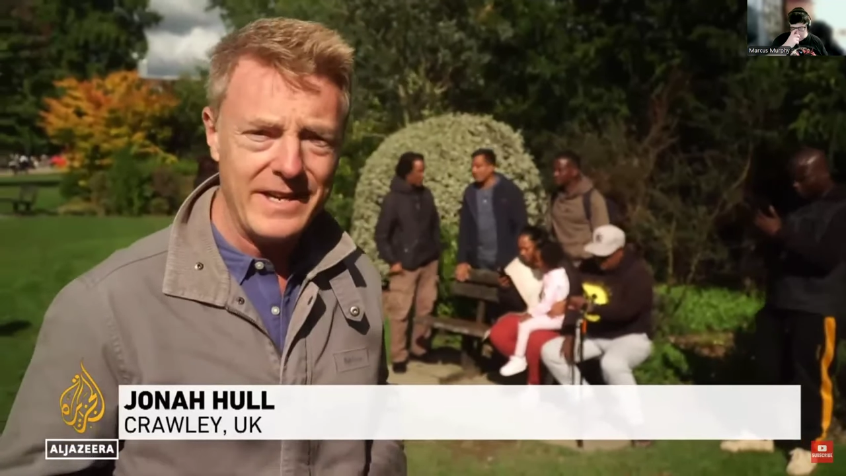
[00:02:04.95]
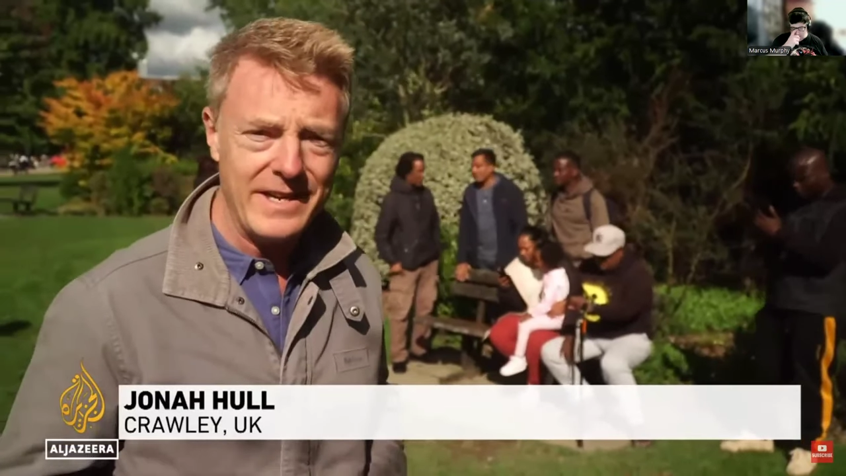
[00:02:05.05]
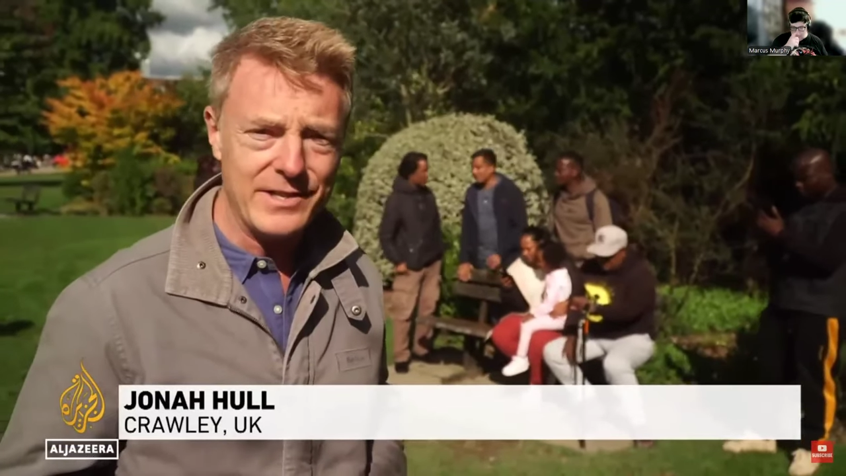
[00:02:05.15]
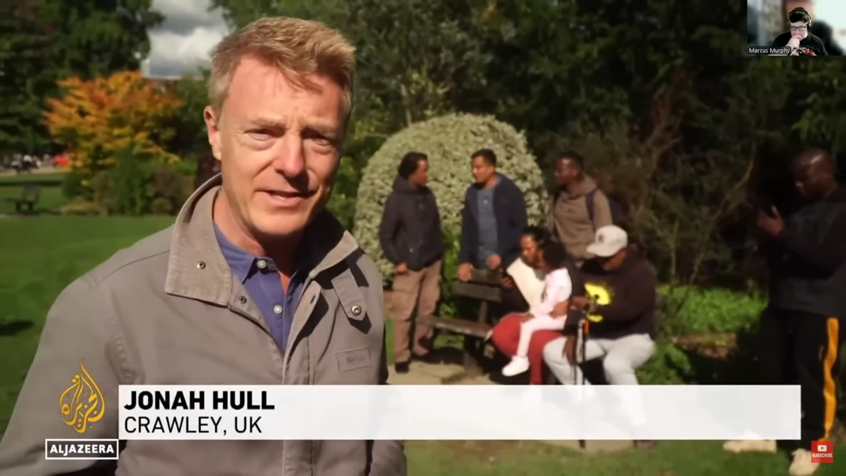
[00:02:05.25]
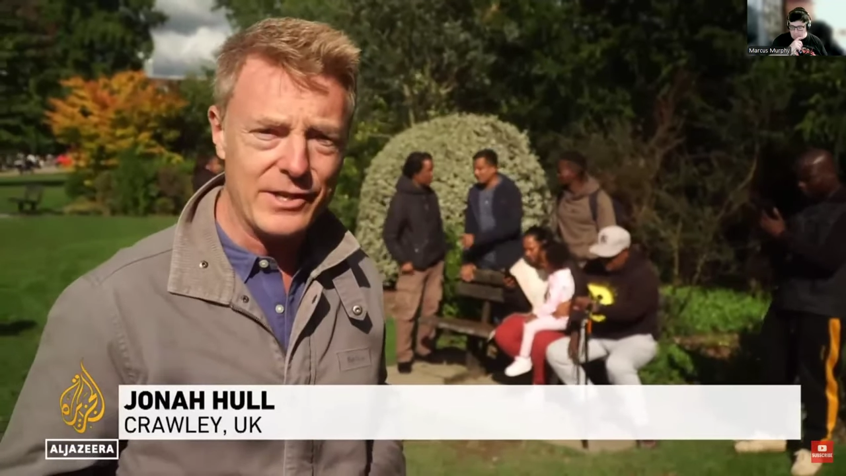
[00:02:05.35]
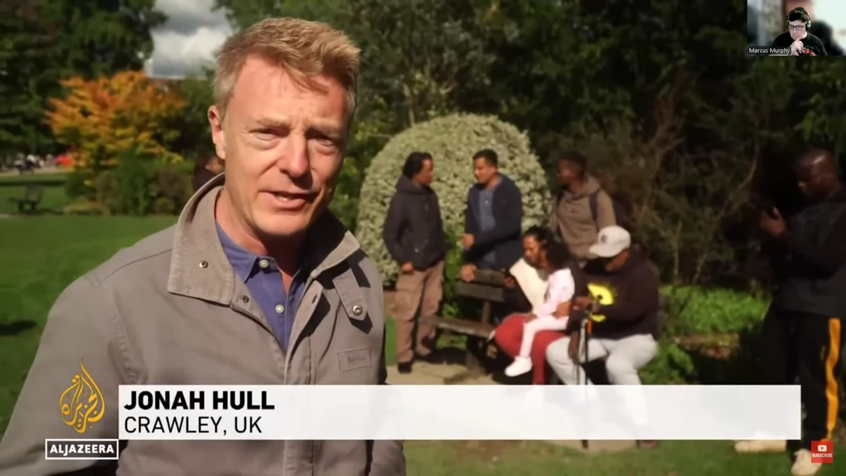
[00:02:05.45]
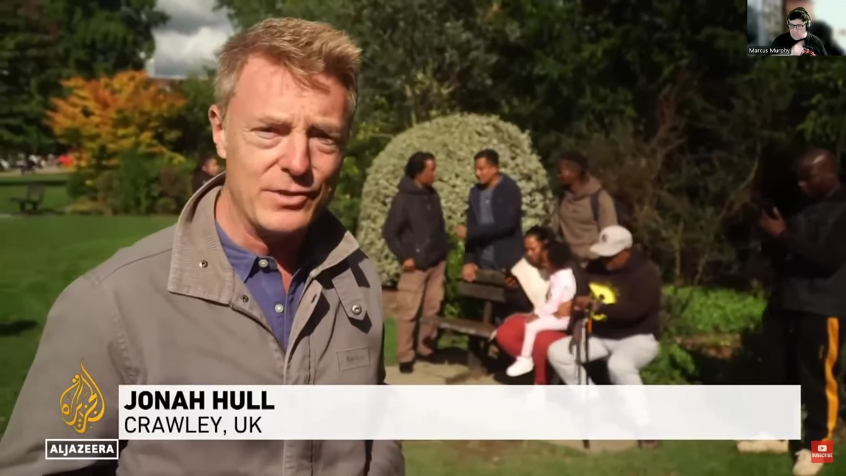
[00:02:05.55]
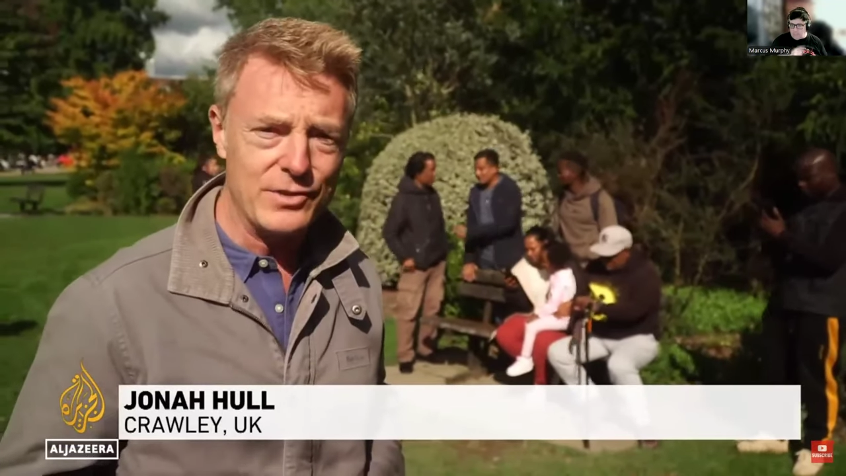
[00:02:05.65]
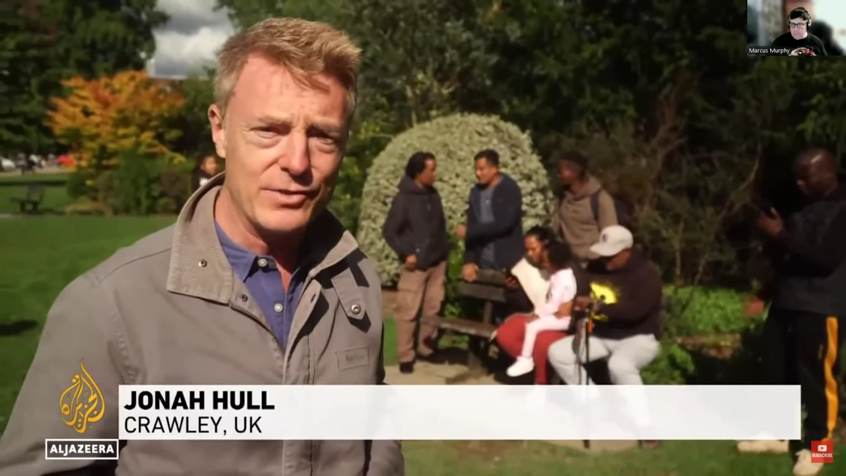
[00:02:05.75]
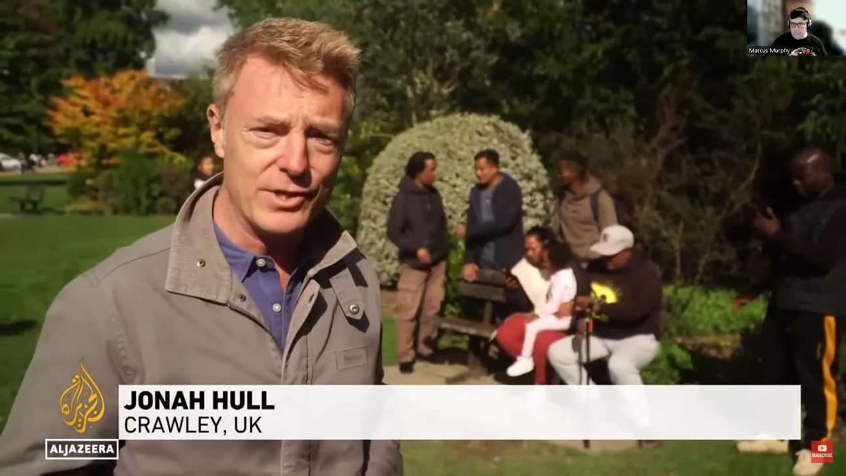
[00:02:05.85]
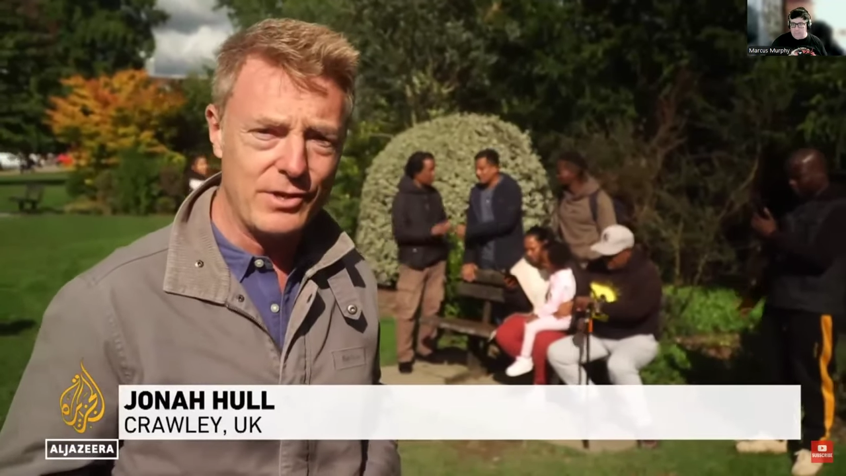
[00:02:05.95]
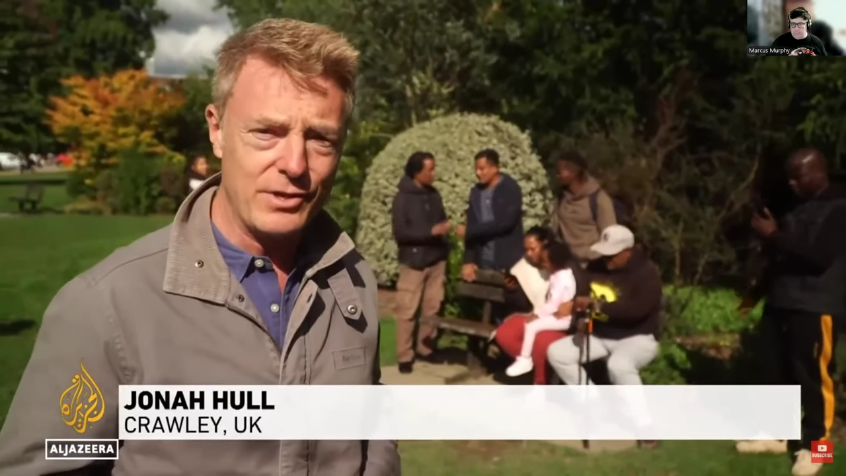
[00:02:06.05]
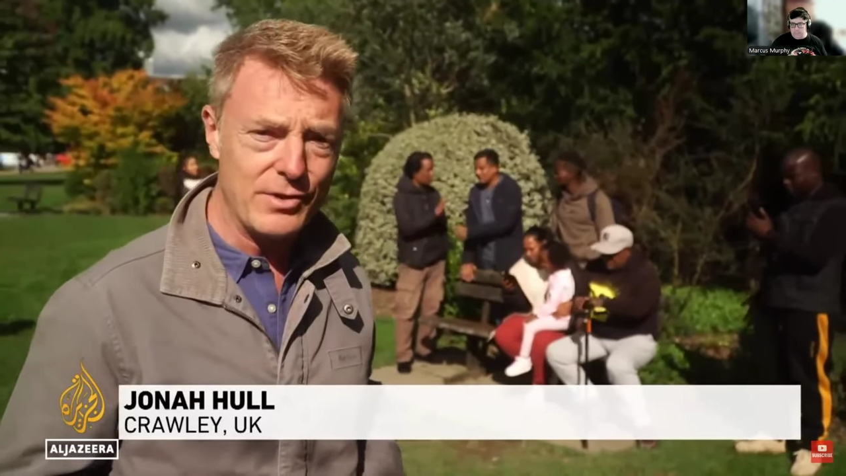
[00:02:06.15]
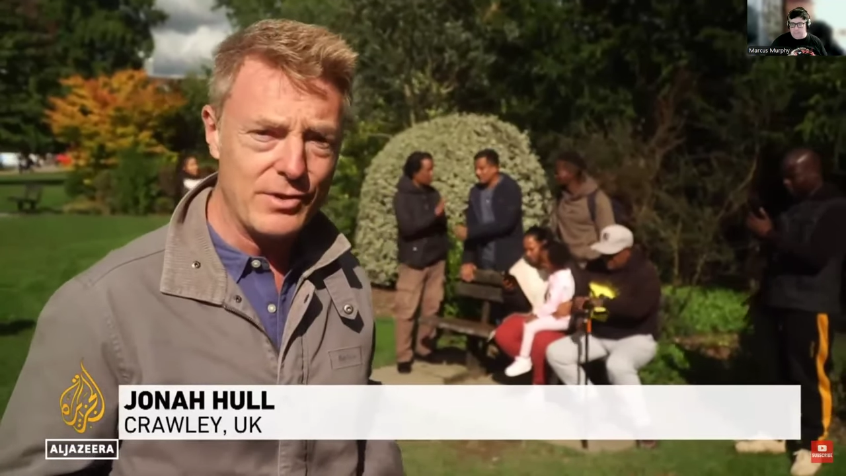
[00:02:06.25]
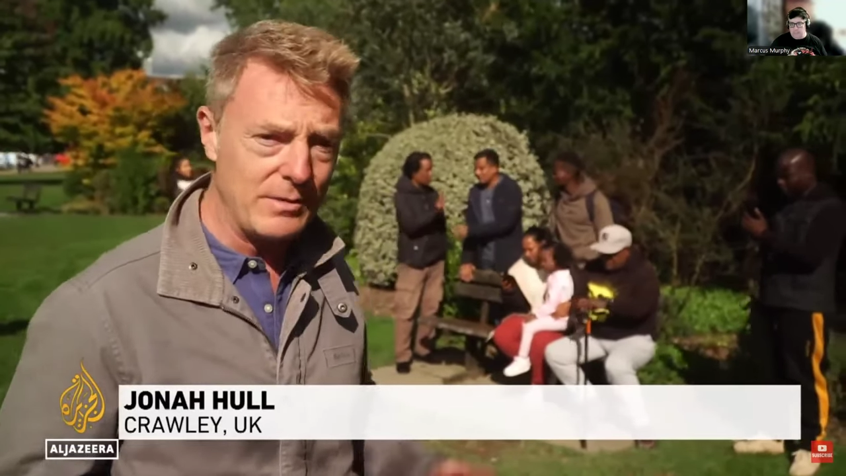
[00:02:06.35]
international
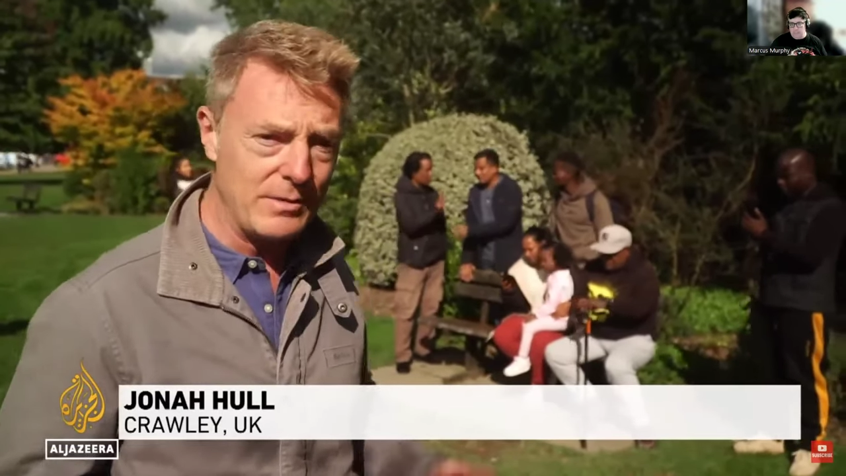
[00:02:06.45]
security.